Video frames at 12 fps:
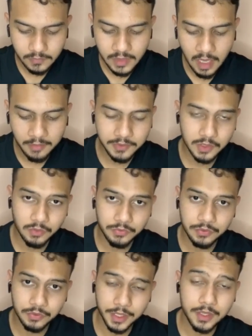After
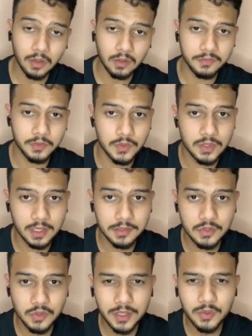you've read all of those
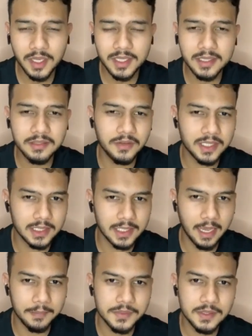things, try to identify the
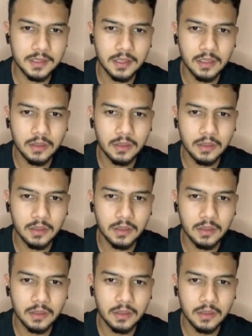gaps,